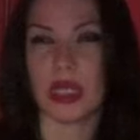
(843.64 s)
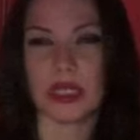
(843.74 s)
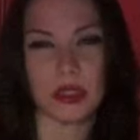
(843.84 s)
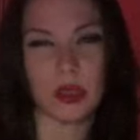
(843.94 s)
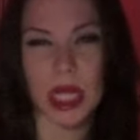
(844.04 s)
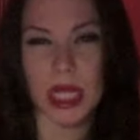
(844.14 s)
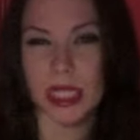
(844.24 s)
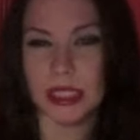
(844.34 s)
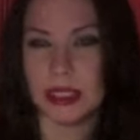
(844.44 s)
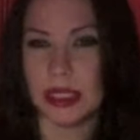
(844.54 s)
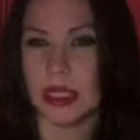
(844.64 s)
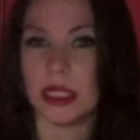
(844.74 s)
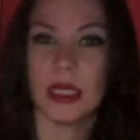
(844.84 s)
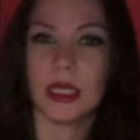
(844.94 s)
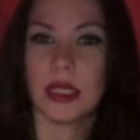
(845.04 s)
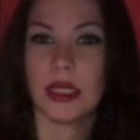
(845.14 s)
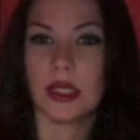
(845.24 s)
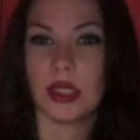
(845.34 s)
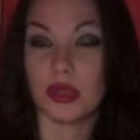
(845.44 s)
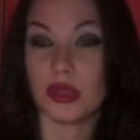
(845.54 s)
dressed so nice, and,
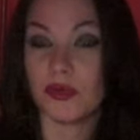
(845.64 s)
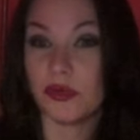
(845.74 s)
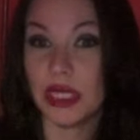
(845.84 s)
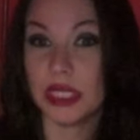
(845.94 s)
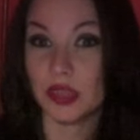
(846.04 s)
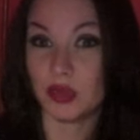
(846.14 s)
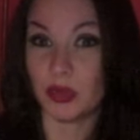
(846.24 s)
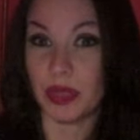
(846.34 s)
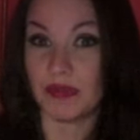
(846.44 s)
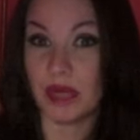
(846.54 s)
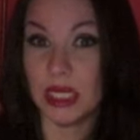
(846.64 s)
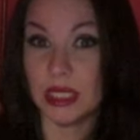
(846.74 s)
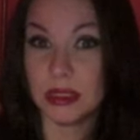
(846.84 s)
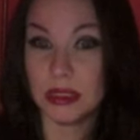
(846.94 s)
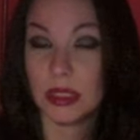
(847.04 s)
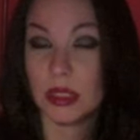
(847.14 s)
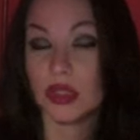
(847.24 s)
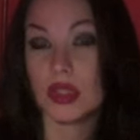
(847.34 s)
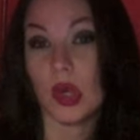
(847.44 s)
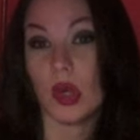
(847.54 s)
you know, don't forget it's ruled by Venus.
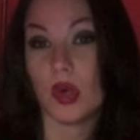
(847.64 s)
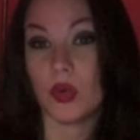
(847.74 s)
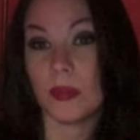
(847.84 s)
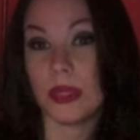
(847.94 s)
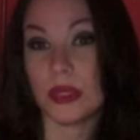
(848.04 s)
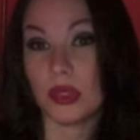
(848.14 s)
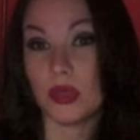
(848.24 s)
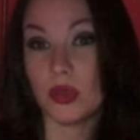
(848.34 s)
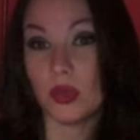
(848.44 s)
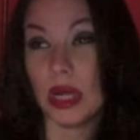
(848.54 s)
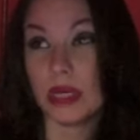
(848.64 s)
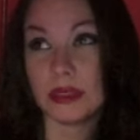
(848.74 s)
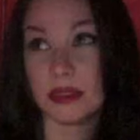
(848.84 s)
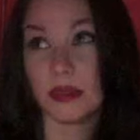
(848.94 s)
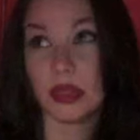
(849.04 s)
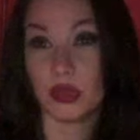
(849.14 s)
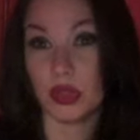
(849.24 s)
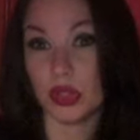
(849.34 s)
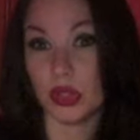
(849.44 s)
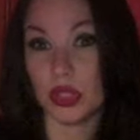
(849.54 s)
So you want somebody who's
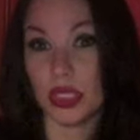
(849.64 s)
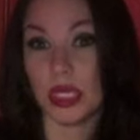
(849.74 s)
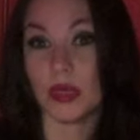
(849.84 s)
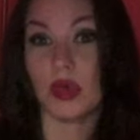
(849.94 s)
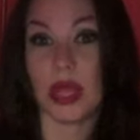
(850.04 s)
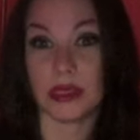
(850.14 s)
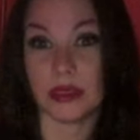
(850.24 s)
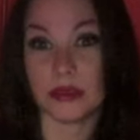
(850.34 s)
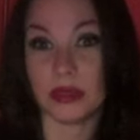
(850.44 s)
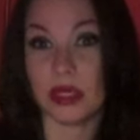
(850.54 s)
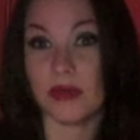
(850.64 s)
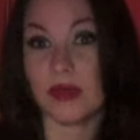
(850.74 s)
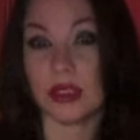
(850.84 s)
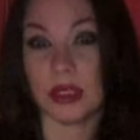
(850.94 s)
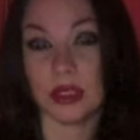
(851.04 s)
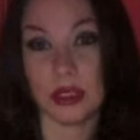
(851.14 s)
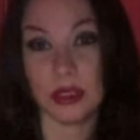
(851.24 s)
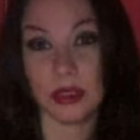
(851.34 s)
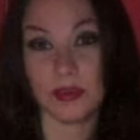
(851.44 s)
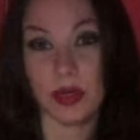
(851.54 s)
good looking, who handles himself in
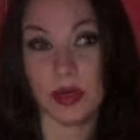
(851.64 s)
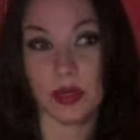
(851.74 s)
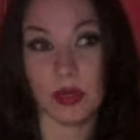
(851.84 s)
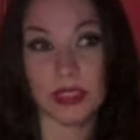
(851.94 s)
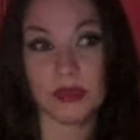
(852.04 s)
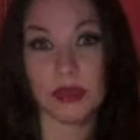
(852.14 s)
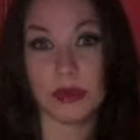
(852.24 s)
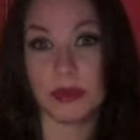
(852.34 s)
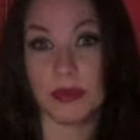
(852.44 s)
a very graceful,